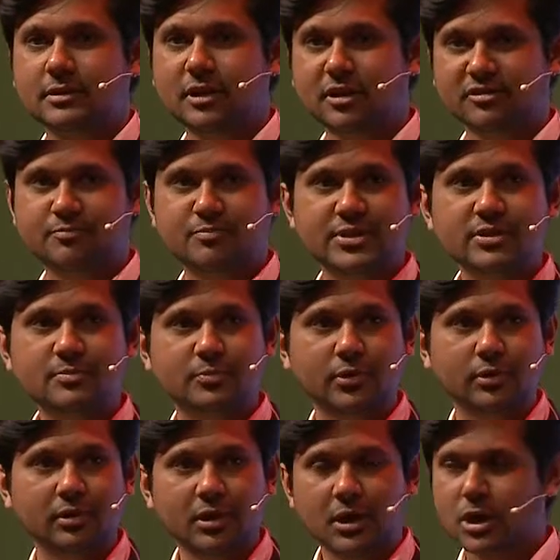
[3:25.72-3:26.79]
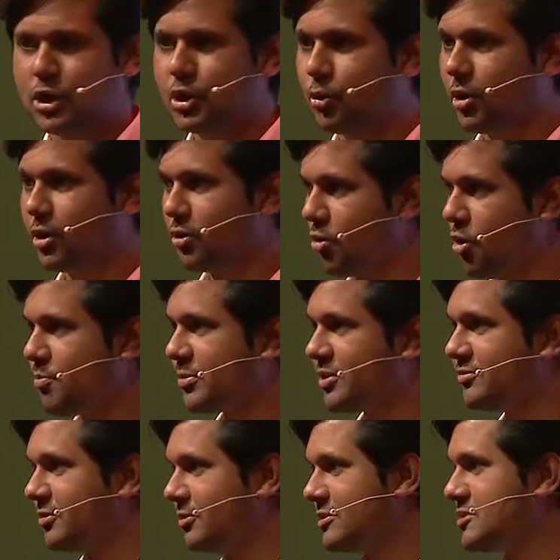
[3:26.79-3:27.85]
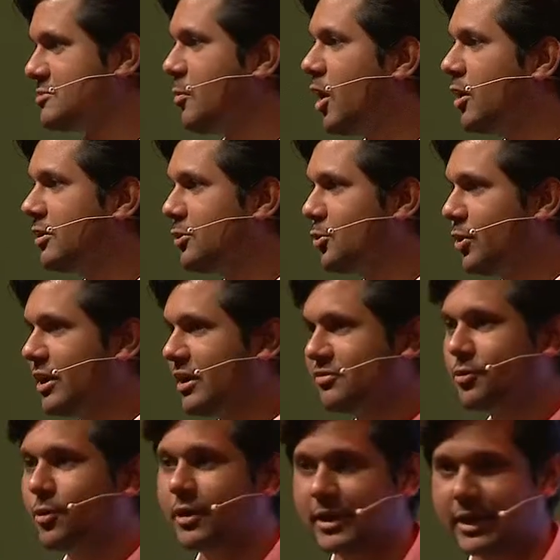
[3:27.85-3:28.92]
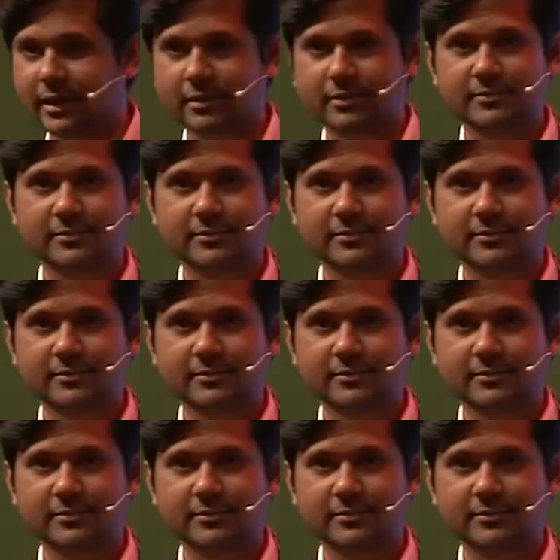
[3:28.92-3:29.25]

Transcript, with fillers: of people who are open for this modern way of working?